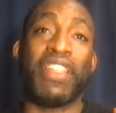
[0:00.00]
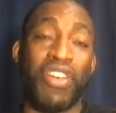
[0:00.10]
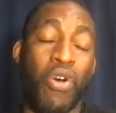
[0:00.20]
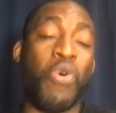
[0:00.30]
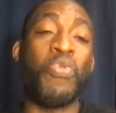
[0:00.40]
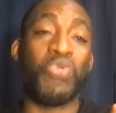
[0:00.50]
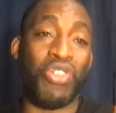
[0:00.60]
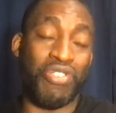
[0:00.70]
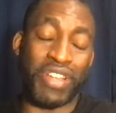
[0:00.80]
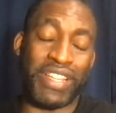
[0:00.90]
own
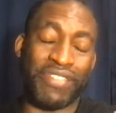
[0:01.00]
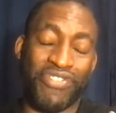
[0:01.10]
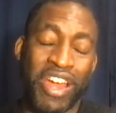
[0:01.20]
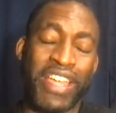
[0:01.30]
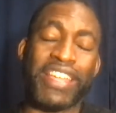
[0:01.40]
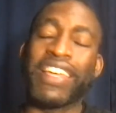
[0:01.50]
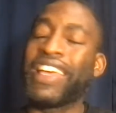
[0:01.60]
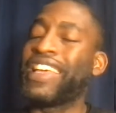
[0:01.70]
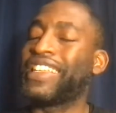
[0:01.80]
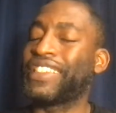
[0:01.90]
learning, right?
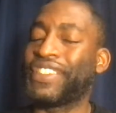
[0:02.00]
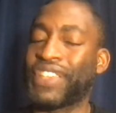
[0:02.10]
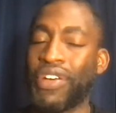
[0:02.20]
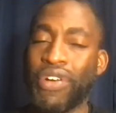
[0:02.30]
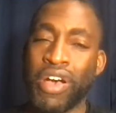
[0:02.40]
So